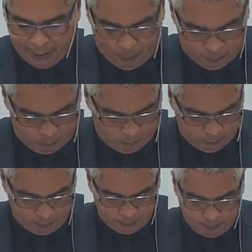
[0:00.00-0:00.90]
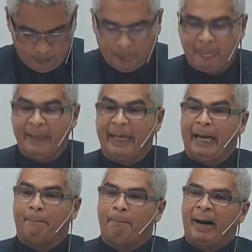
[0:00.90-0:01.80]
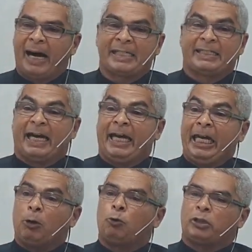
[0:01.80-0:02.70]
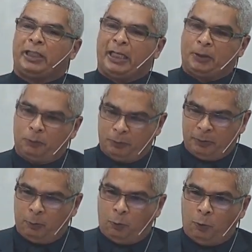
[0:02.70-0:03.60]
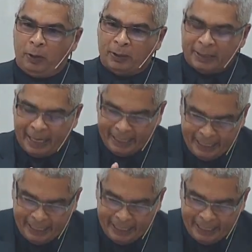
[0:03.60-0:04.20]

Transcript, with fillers: So forgiveness is the basis of the